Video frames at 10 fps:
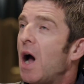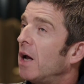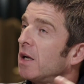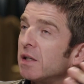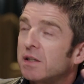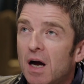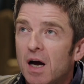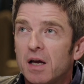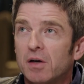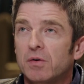an
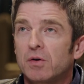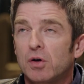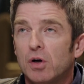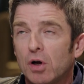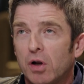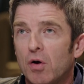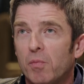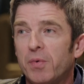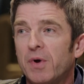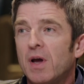entire
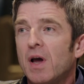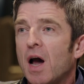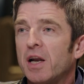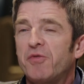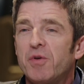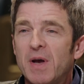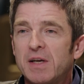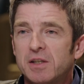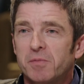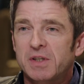club. And if he
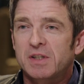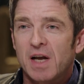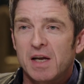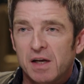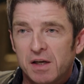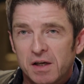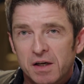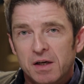makes a mistake,